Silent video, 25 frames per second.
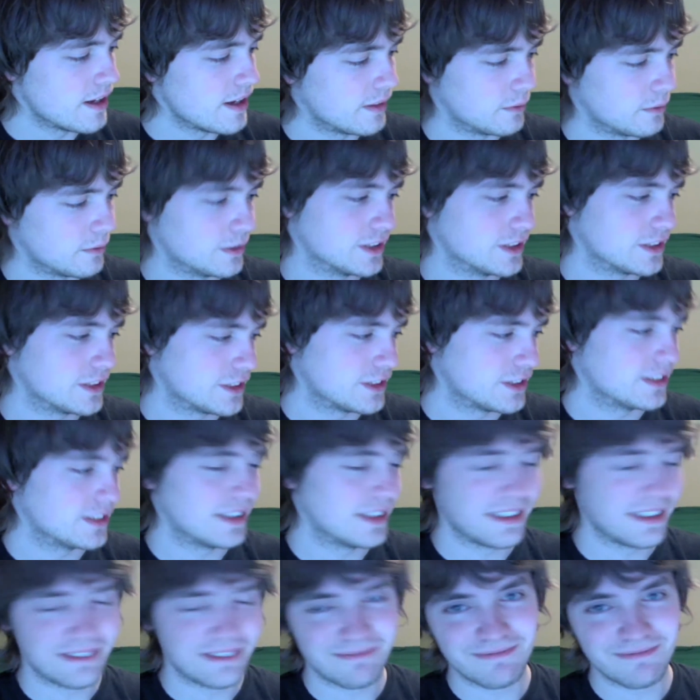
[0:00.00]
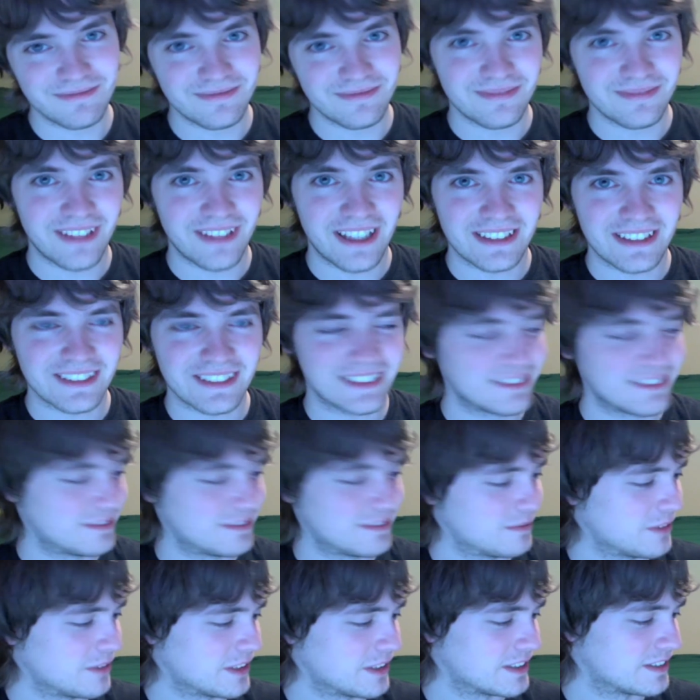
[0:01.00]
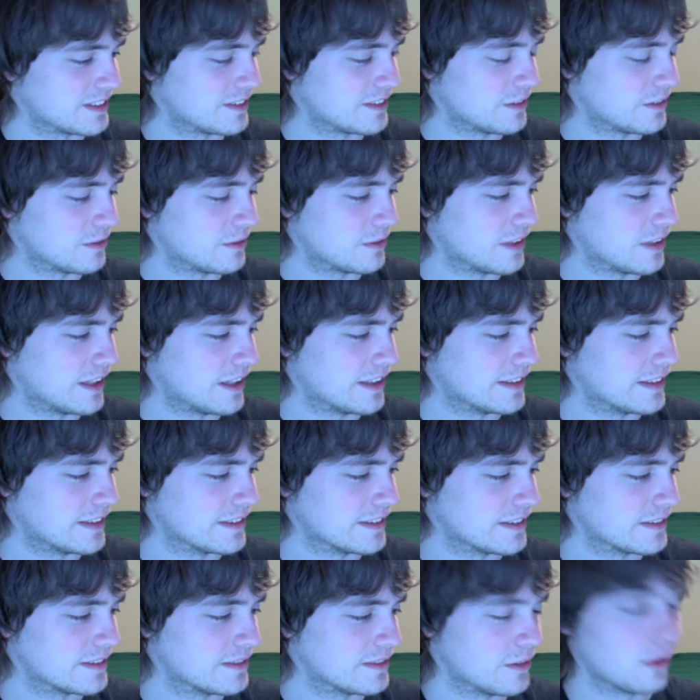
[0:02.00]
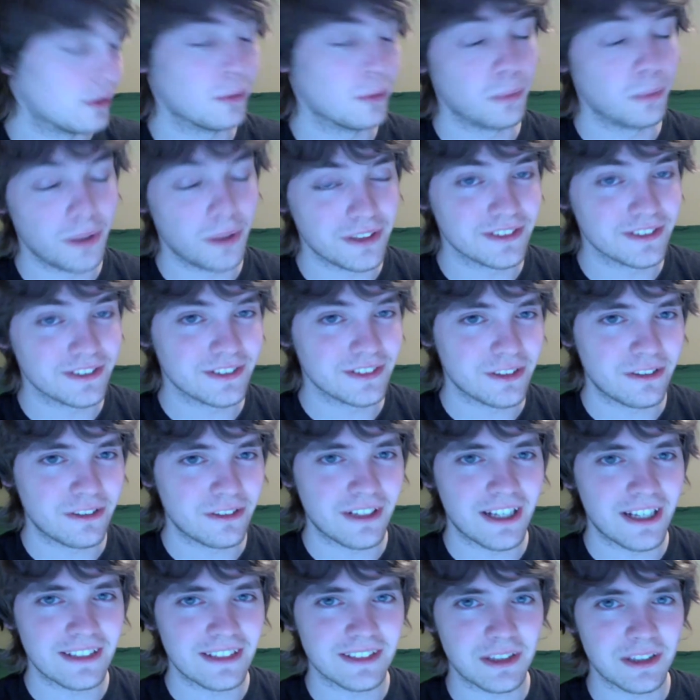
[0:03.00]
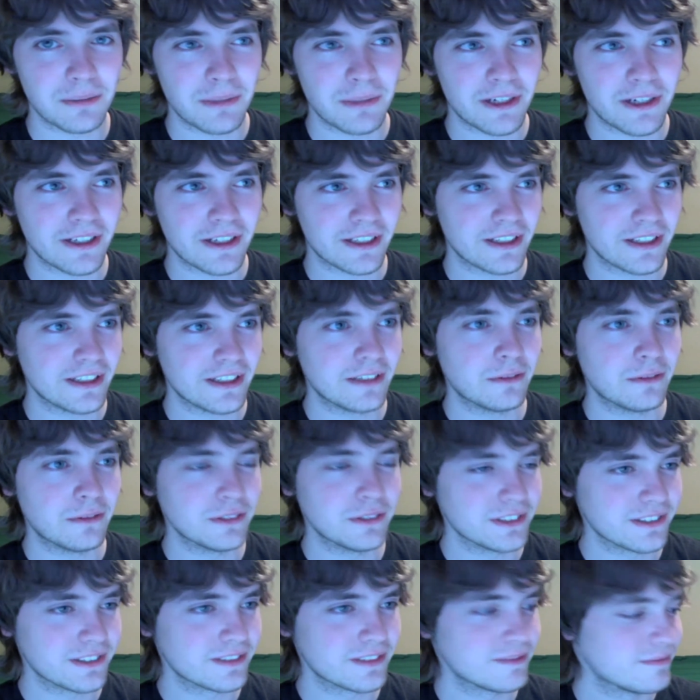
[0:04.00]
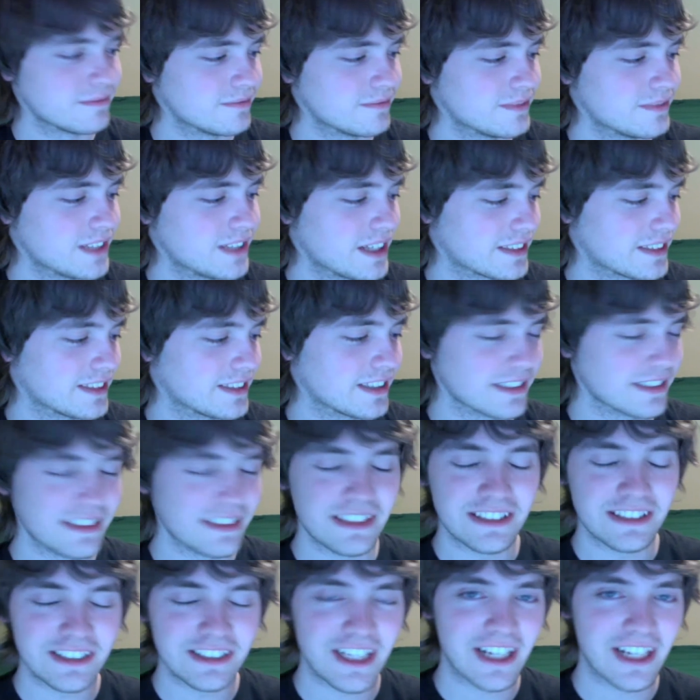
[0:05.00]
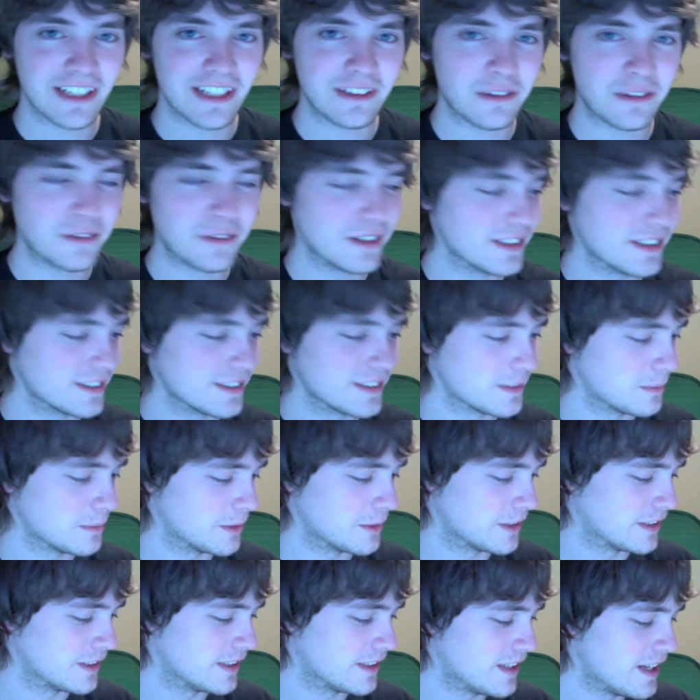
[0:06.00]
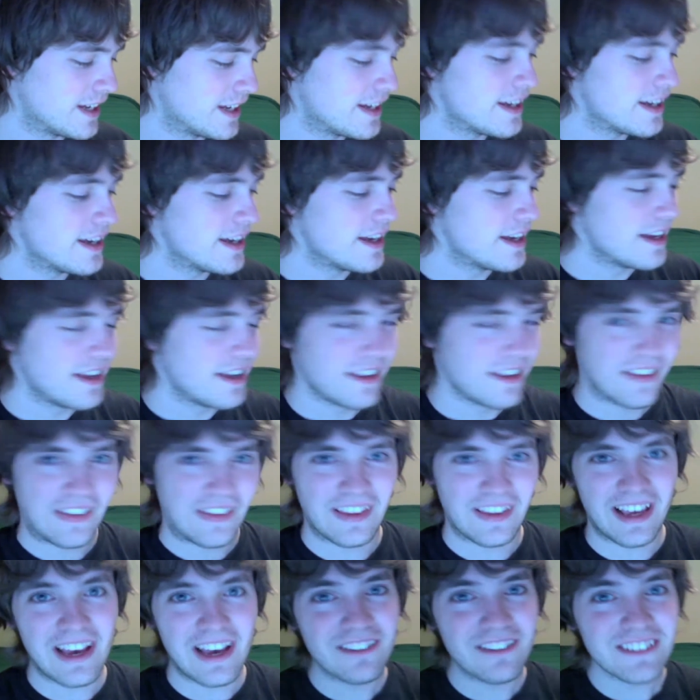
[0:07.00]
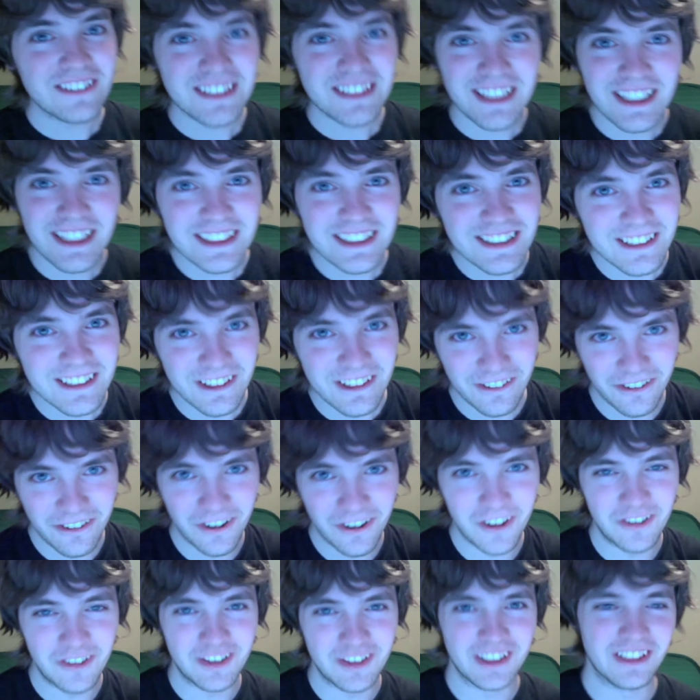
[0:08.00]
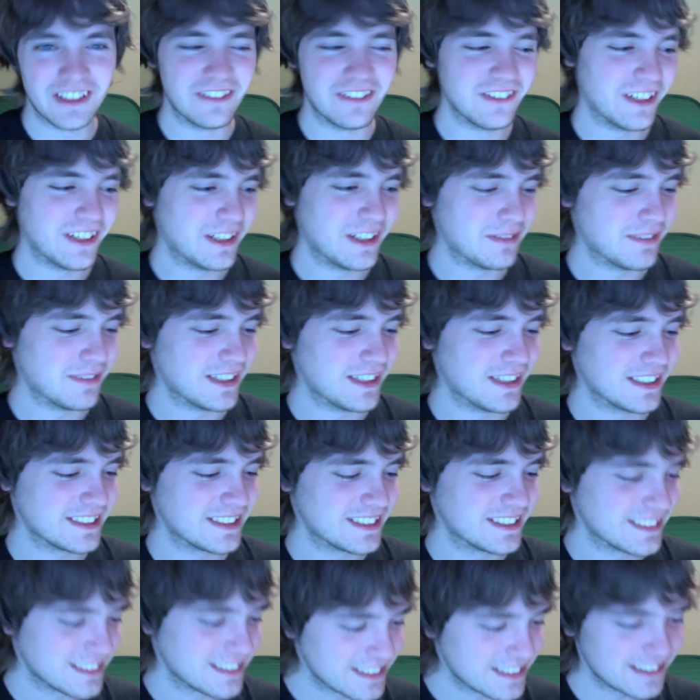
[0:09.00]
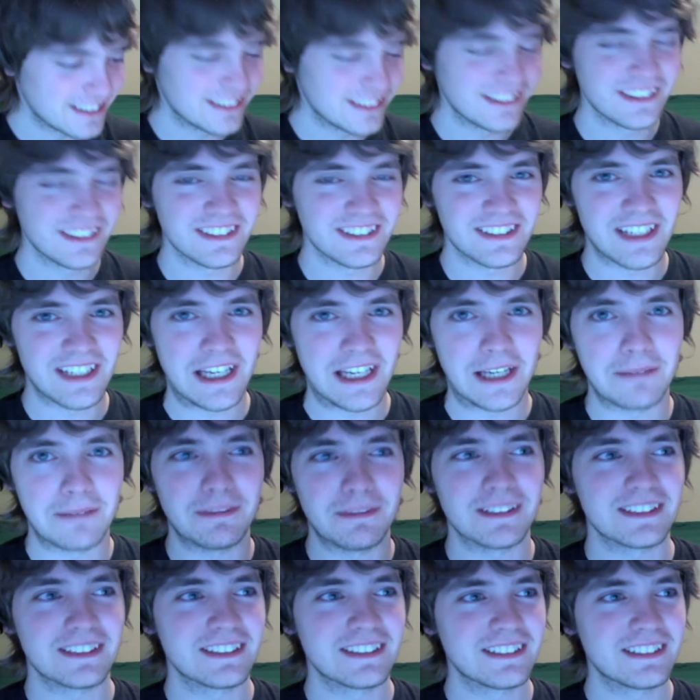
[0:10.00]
which that's what it's known as, or was known as in America. It was technically Dragon Quest, but they haven't changed their formula very much. It's still the same.